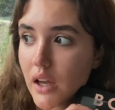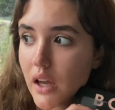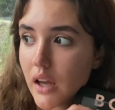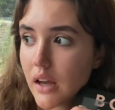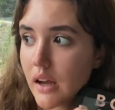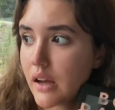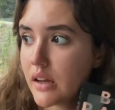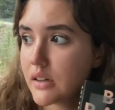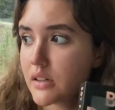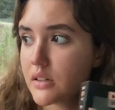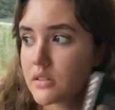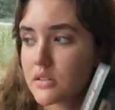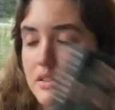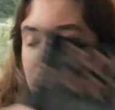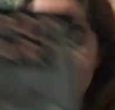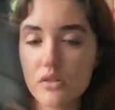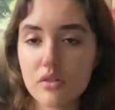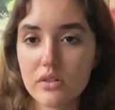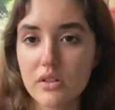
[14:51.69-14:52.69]
And
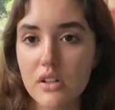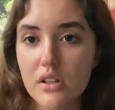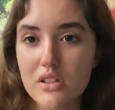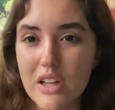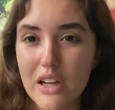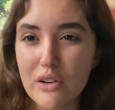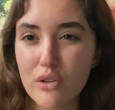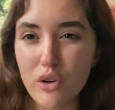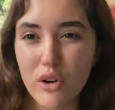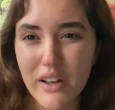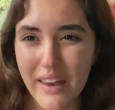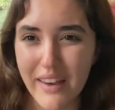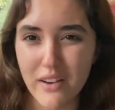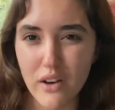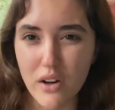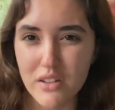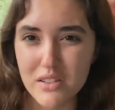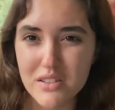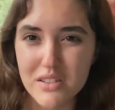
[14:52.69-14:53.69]
so general
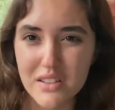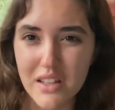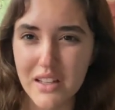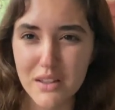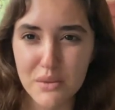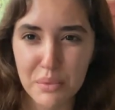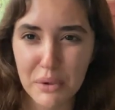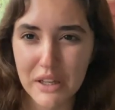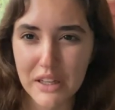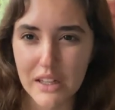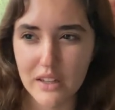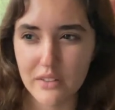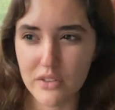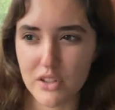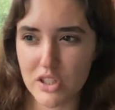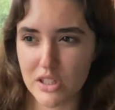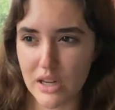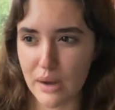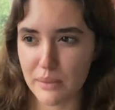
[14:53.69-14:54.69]
chaos in the beginning of
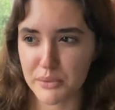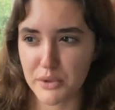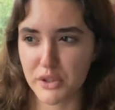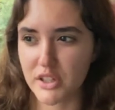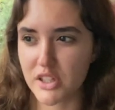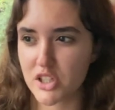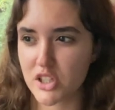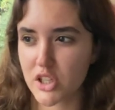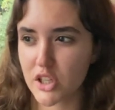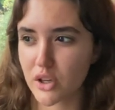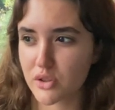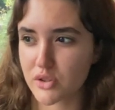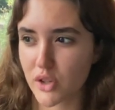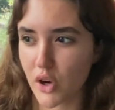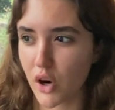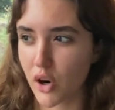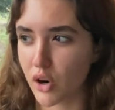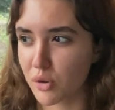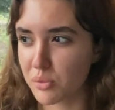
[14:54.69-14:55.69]
this chapter. And then she goes
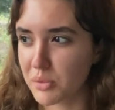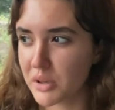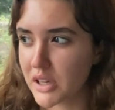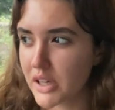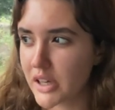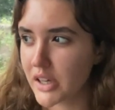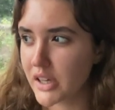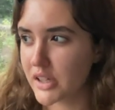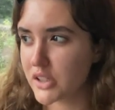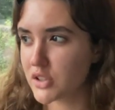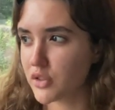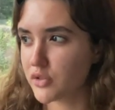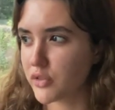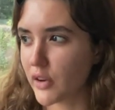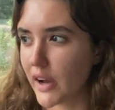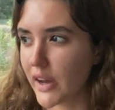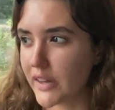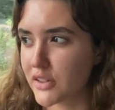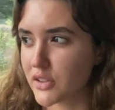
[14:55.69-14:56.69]
home, to
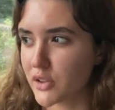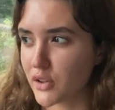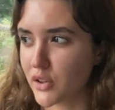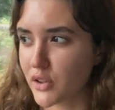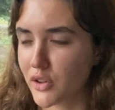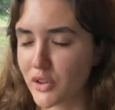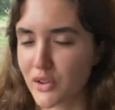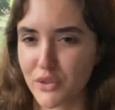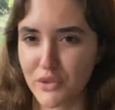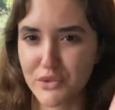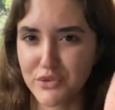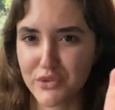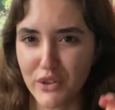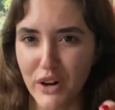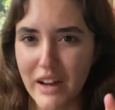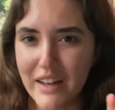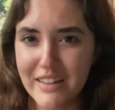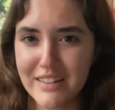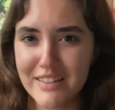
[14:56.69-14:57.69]
find her
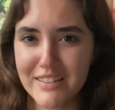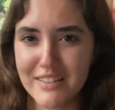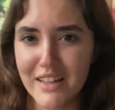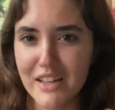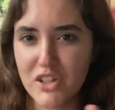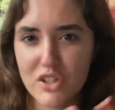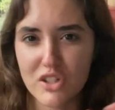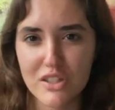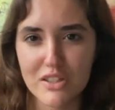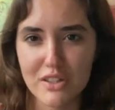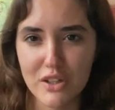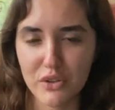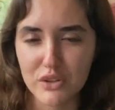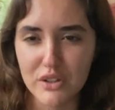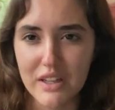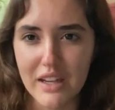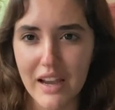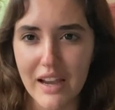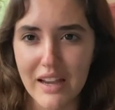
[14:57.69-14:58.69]
friend that she
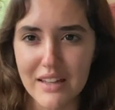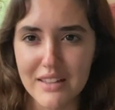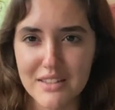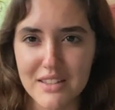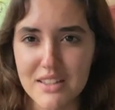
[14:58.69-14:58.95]
secretly hates.